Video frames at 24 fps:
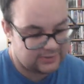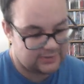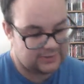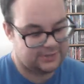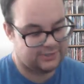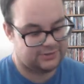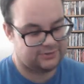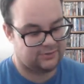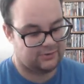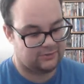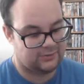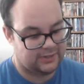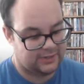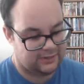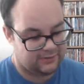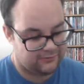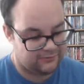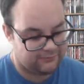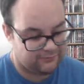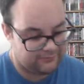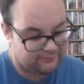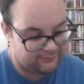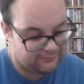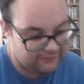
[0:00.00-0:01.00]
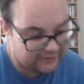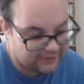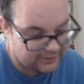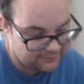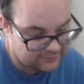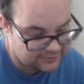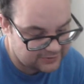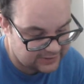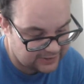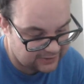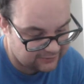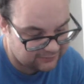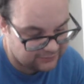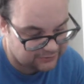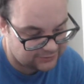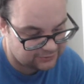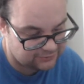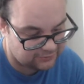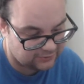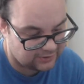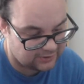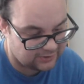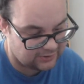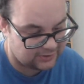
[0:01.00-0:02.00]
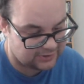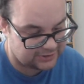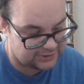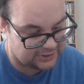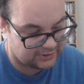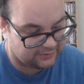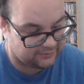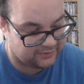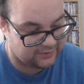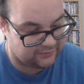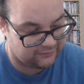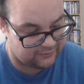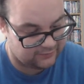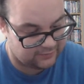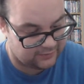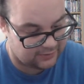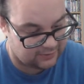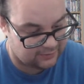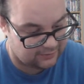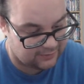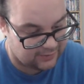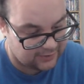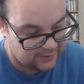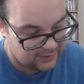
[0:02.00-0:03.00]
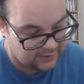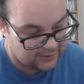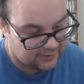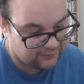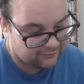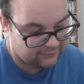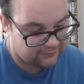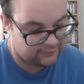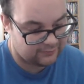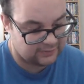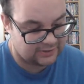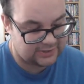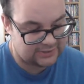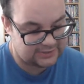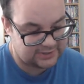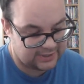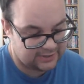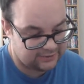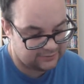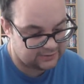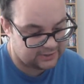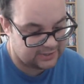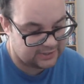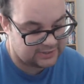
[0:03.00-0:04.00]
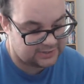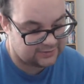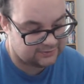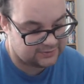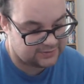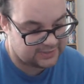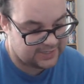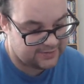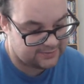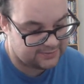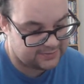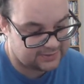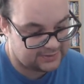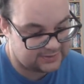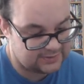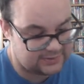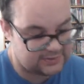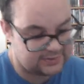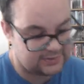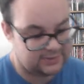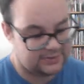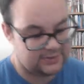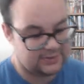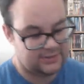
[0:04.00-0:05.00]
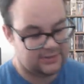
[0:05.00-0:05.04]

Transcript: he stole like 5% of his drug shipment from the last 800 days of his absence,